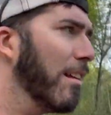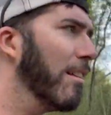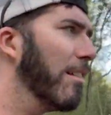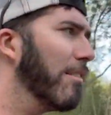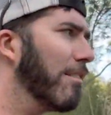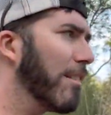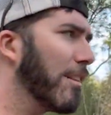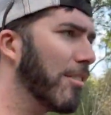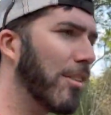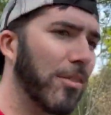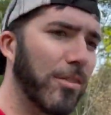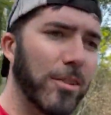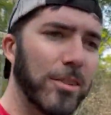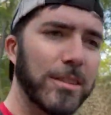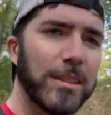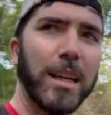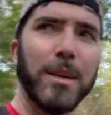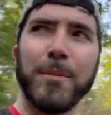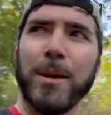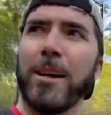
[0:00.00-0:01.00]
Whenever I first
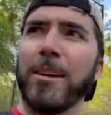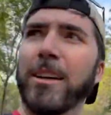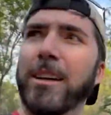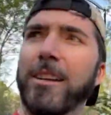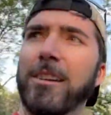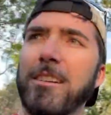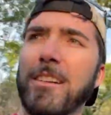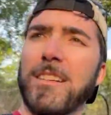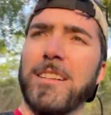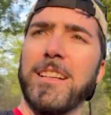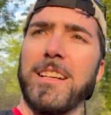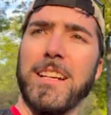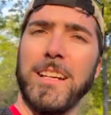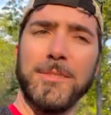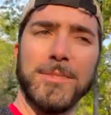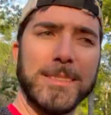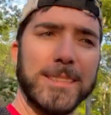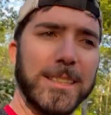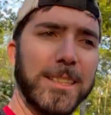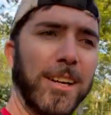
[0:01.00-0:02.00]
came out here, it
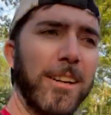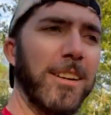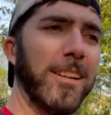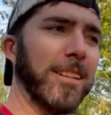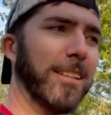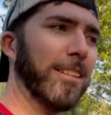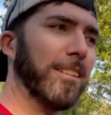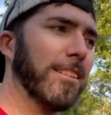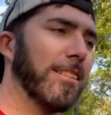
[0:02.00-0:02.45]
was gone.